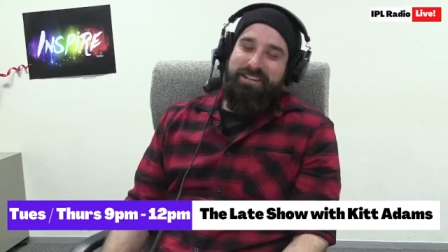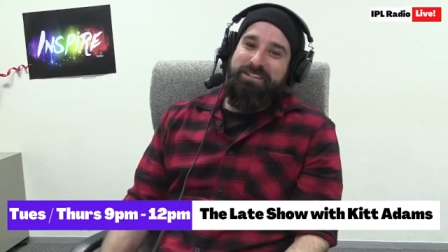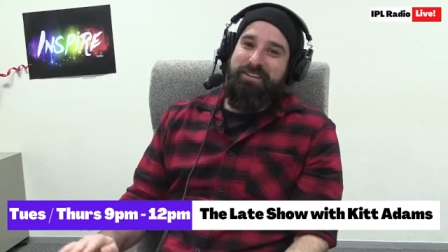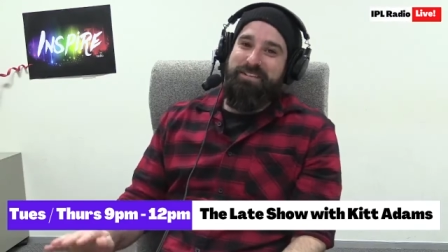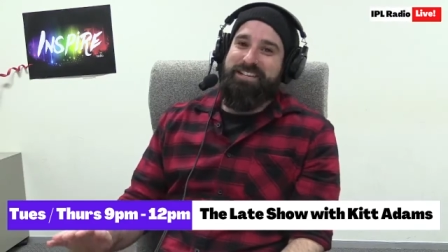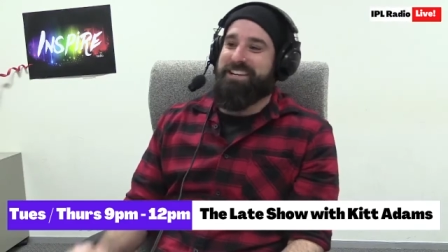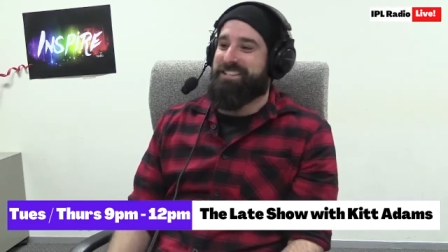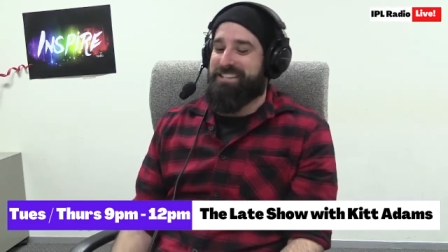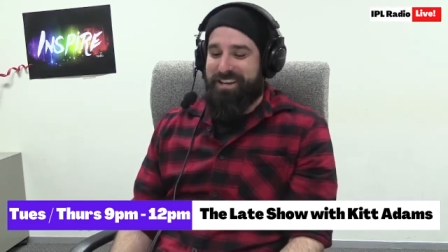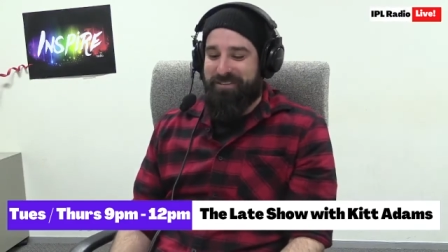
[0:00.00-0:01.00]
of a touchy
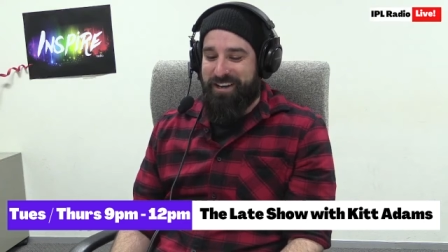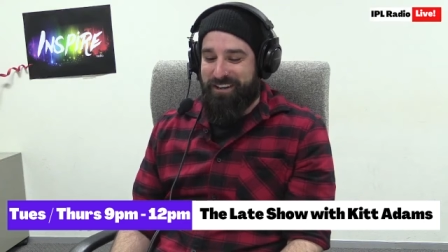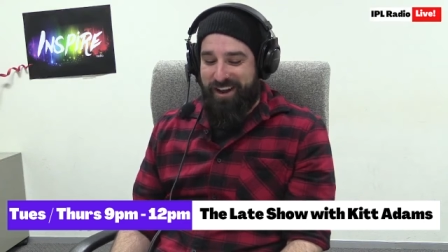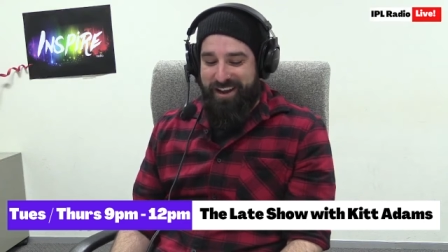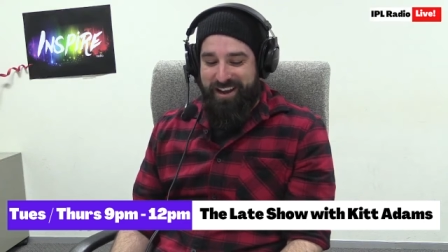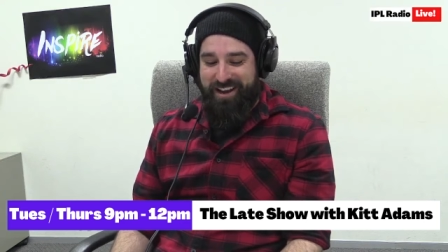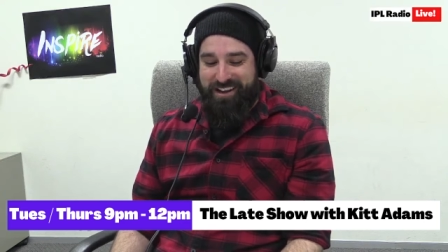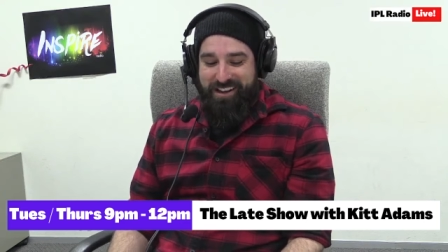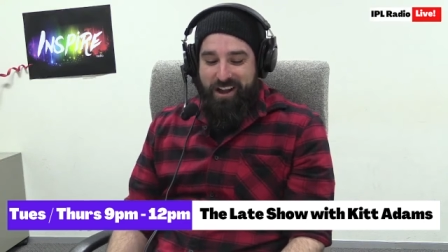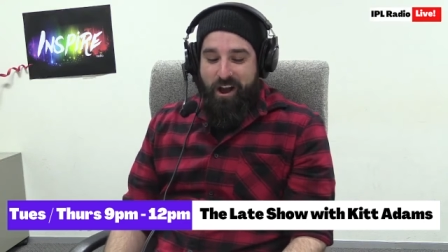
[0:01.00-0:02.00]
subject.
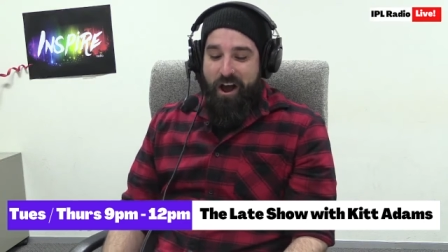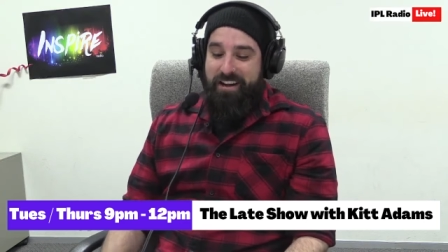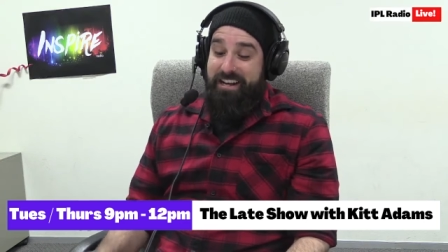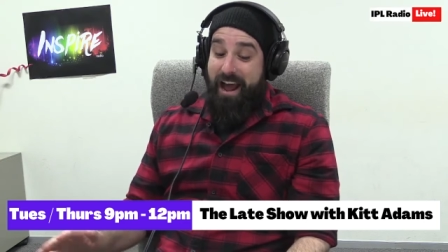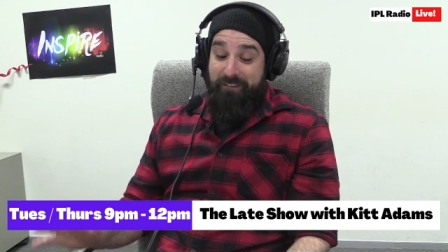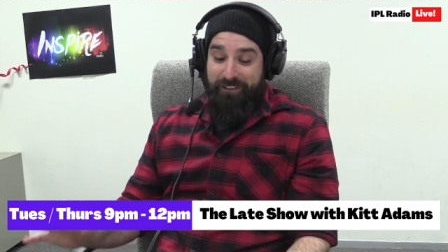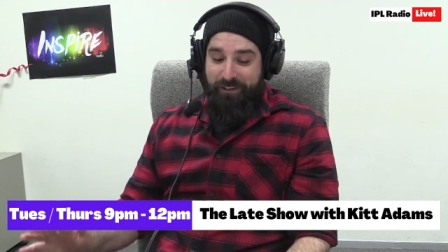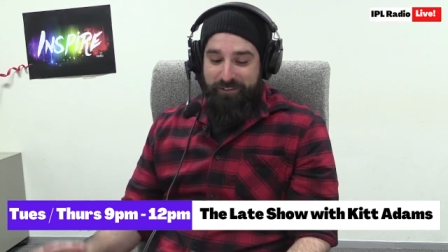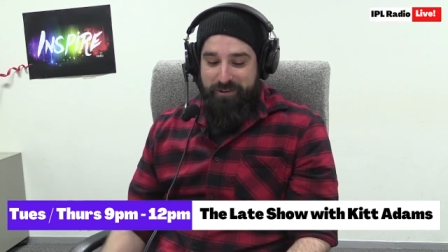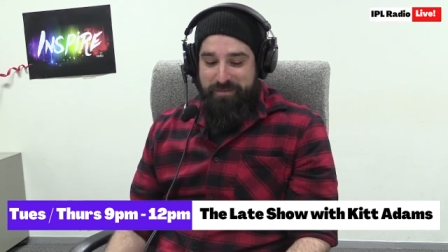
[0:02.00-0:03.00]
I did have a lot
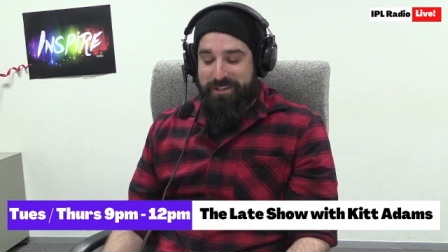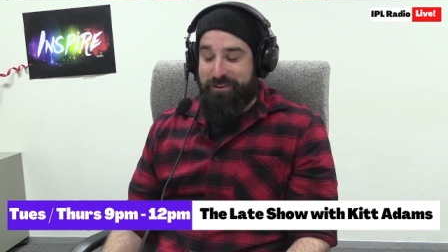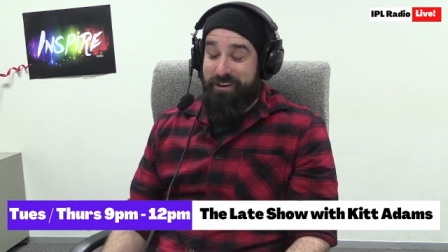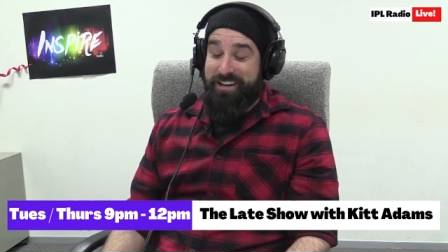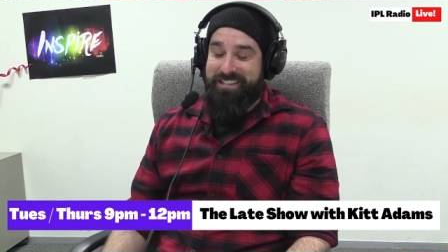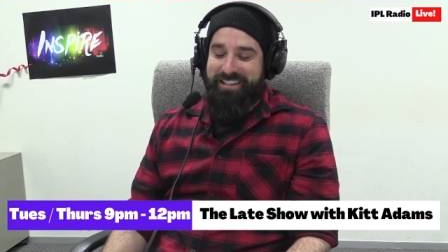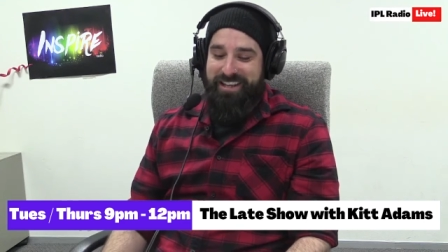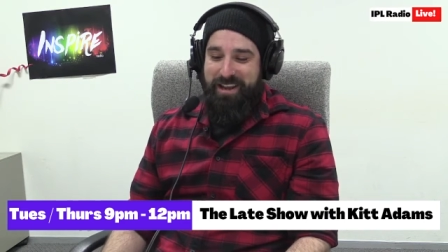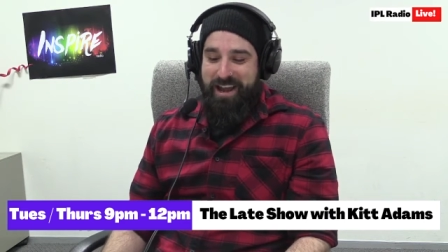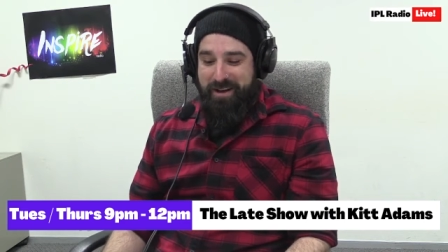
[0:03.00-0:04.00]
of them until recently.
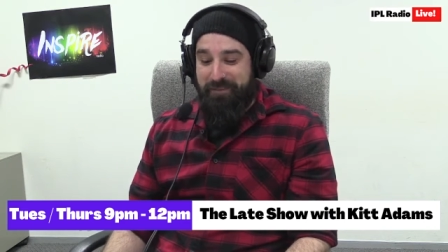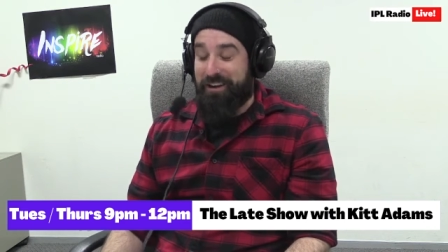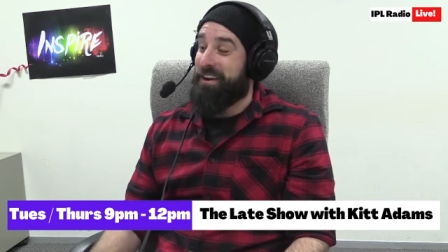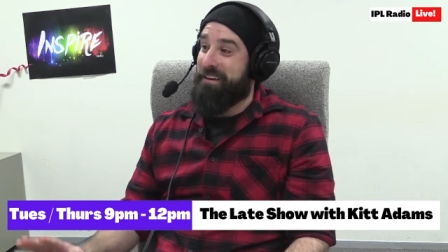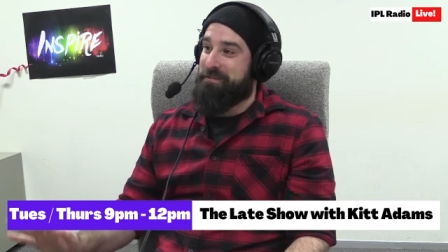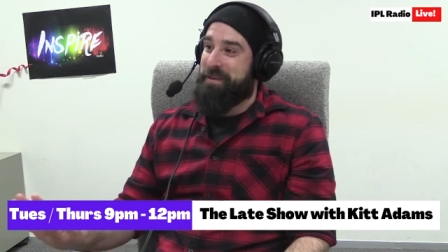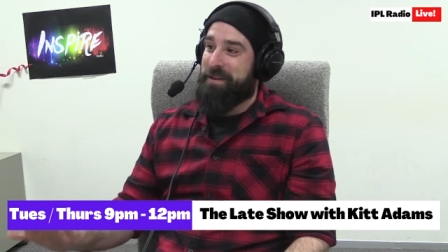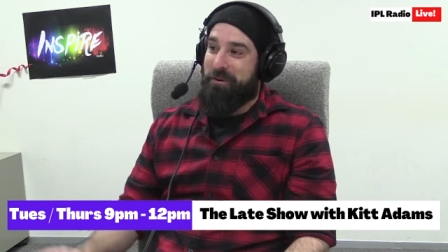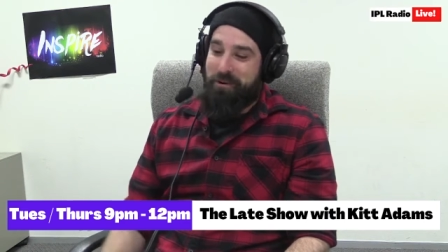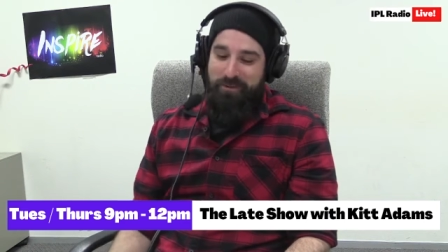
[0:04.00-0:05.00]
I don't have them
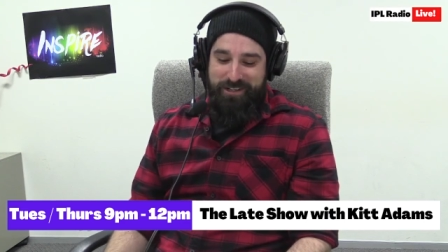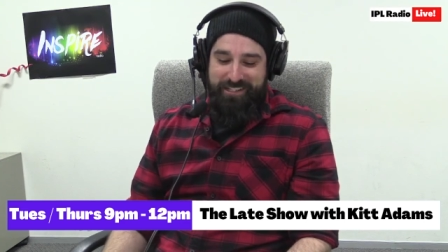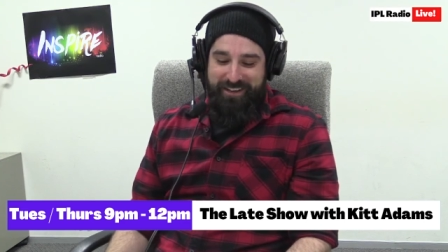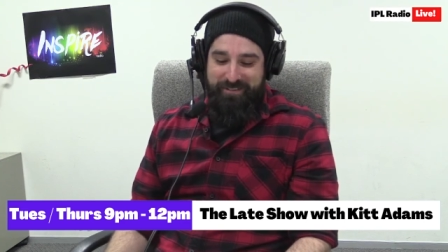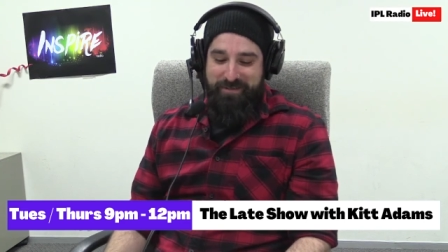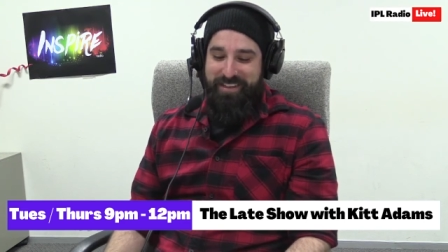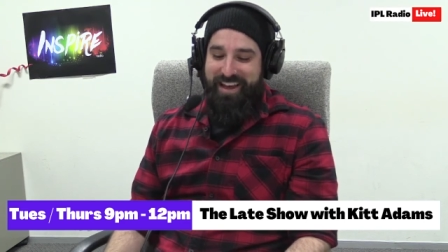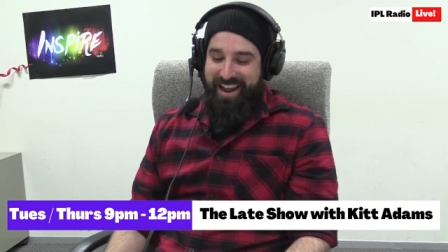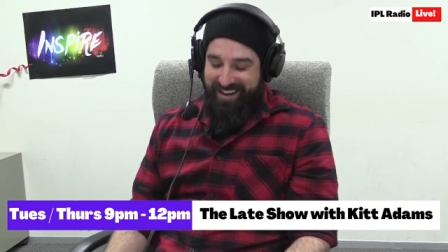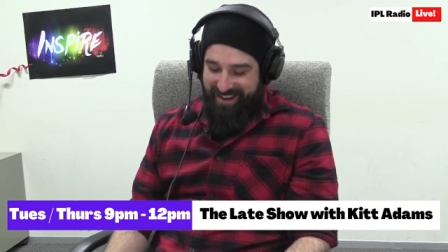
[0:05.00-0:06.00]
anymore. We'll just leave them at
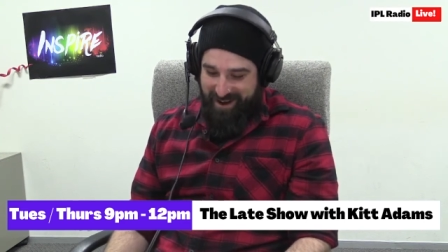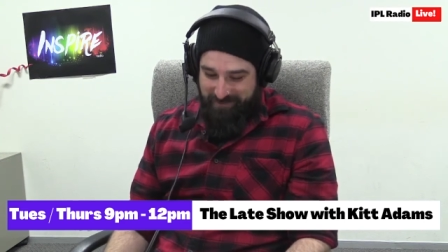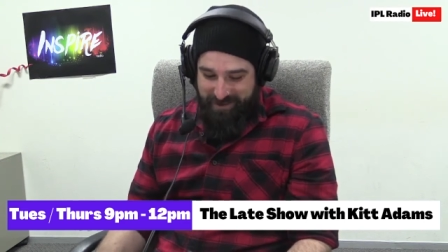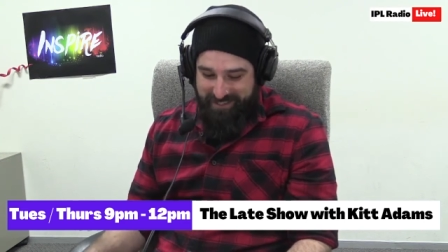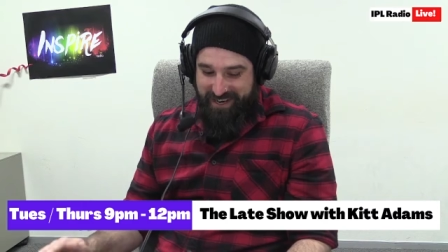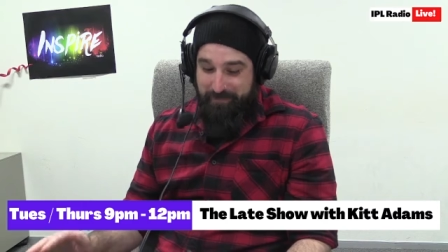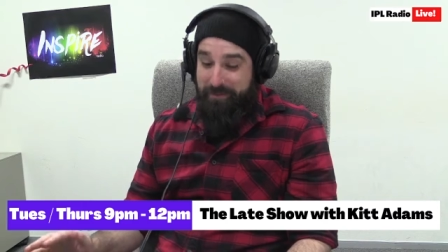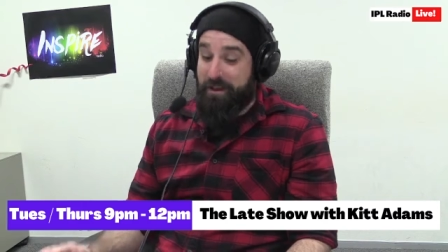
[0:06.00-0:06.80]
that. Yeah, but there was a